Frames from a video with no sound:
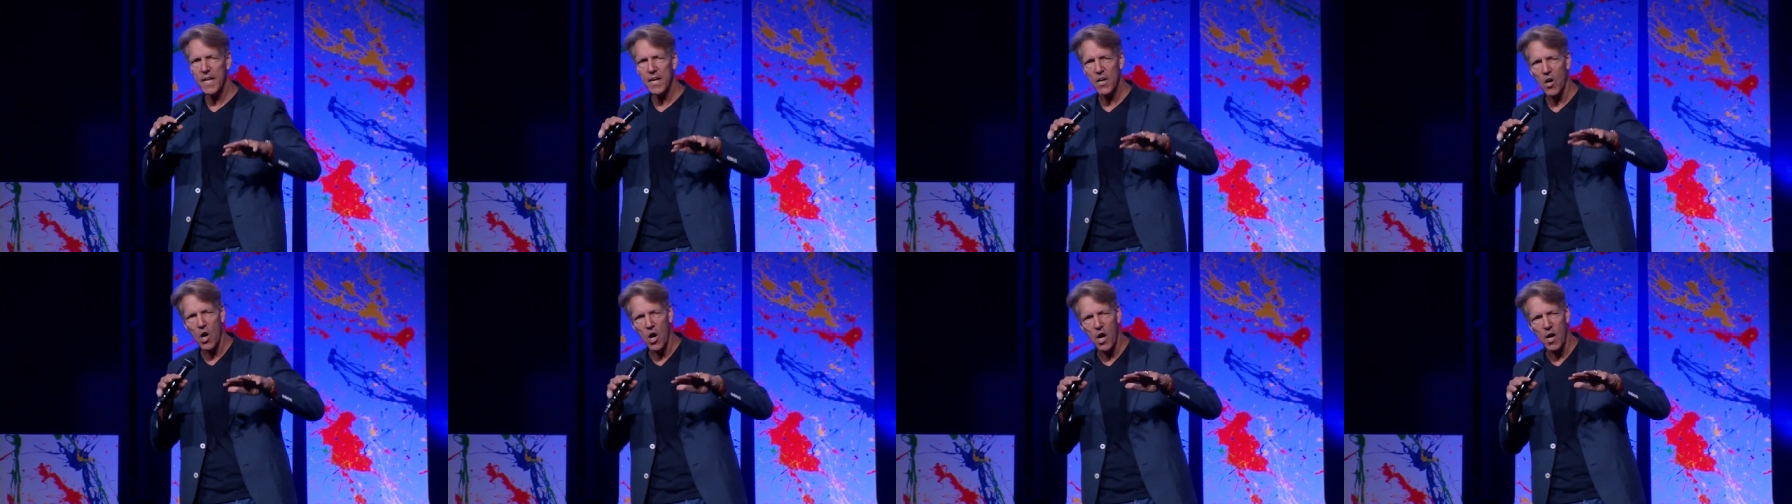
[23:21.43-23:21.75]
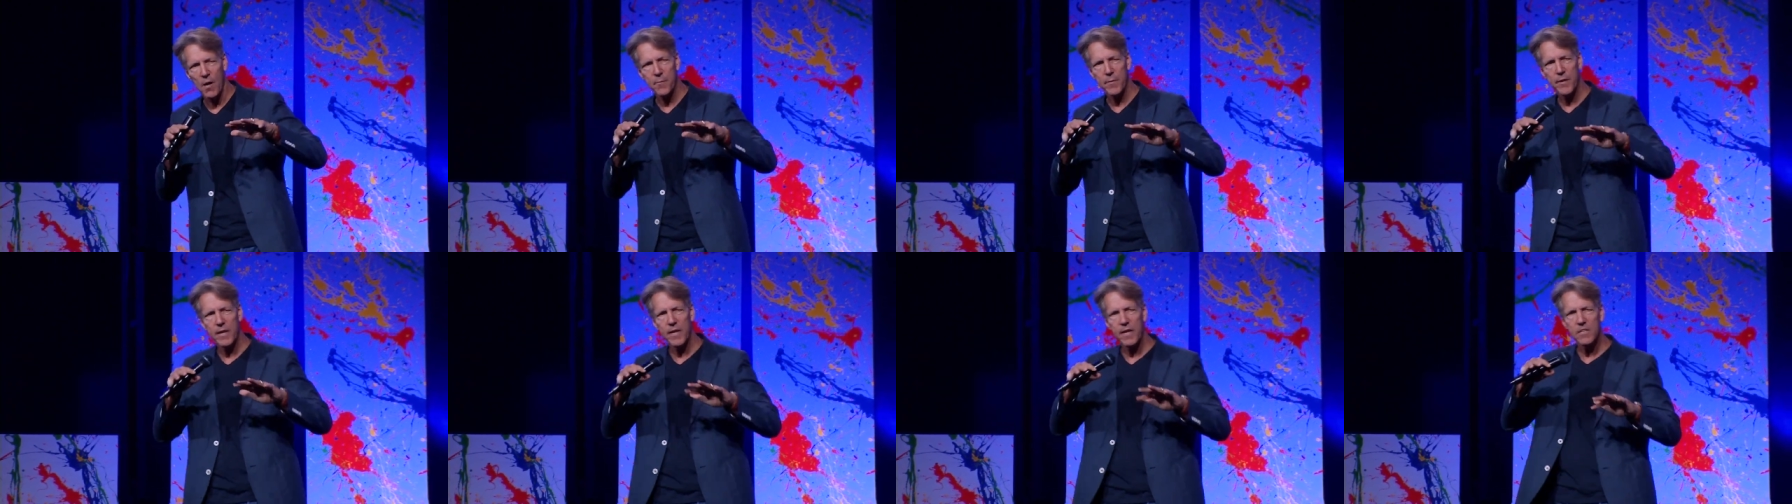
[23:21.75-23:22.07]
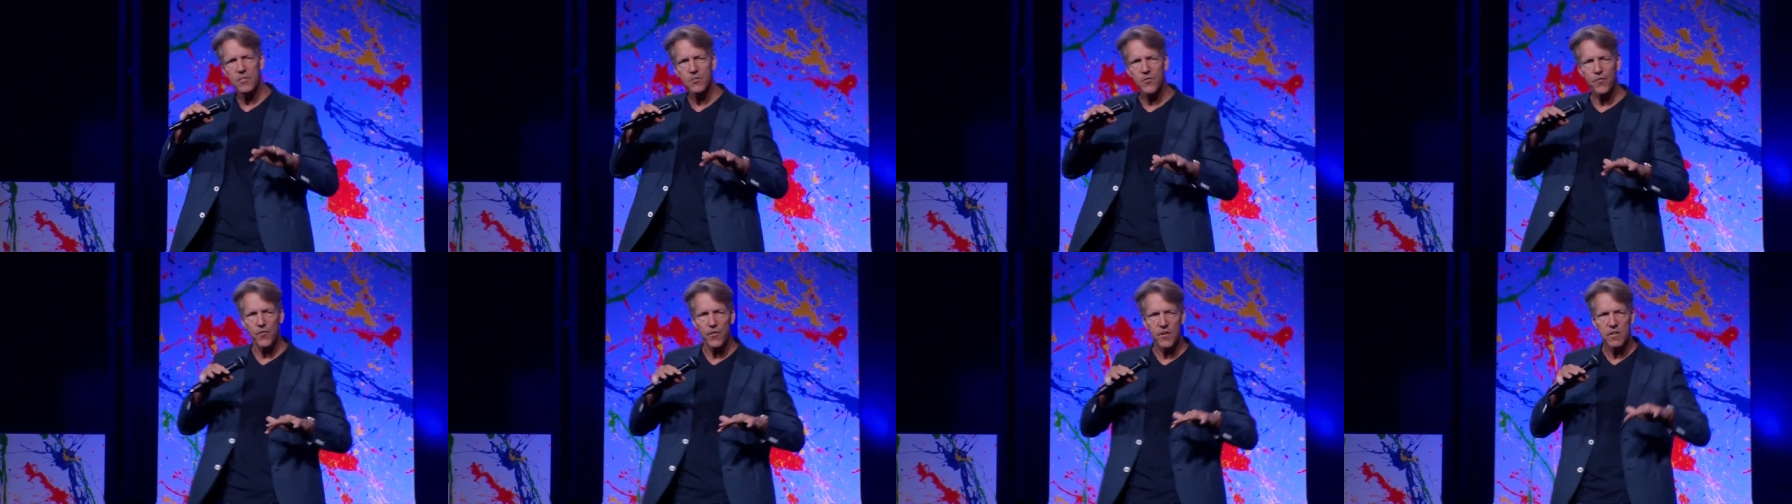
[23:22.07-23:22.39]
and
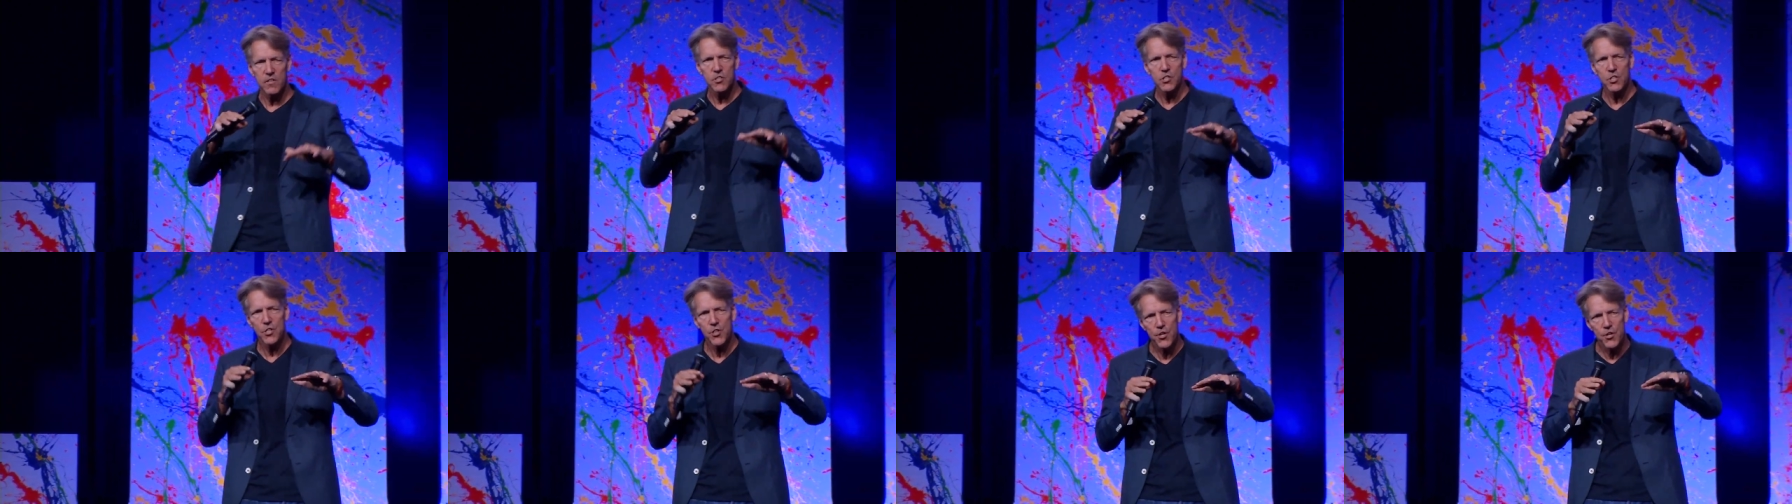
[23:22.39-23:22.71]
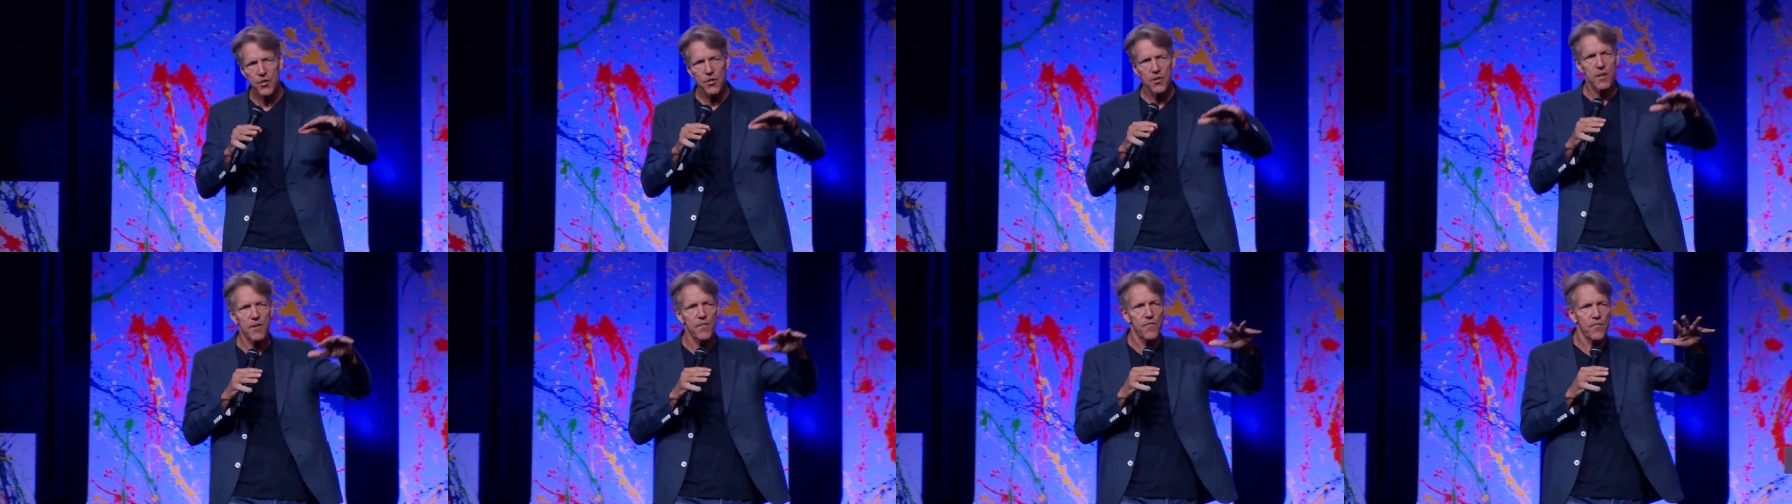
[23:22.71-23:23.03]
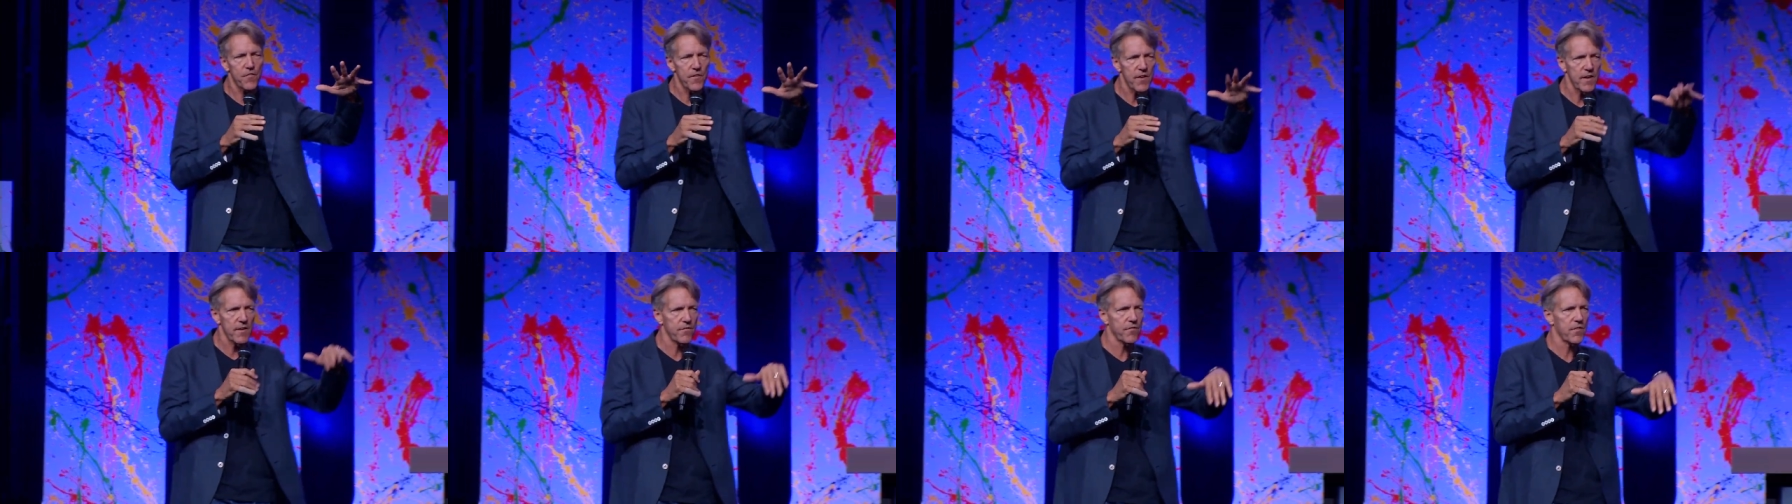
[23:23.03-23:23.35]
harmonies, first, third, and
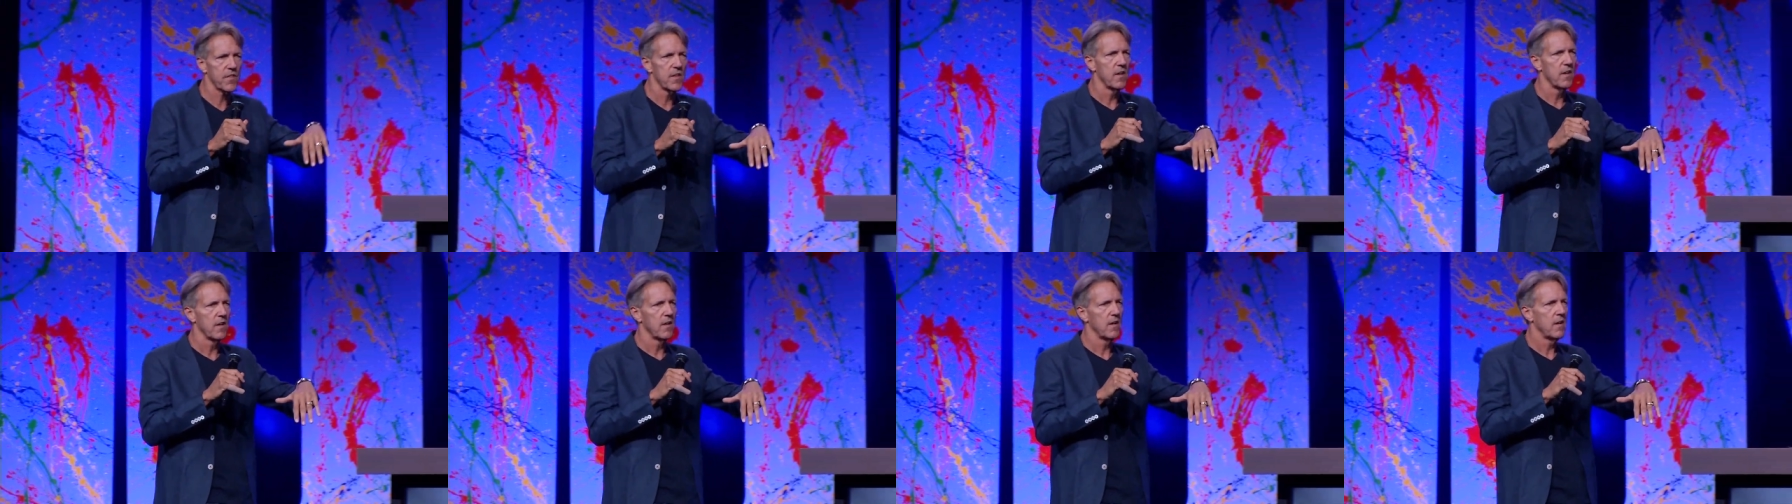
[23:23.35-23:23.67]
fifth,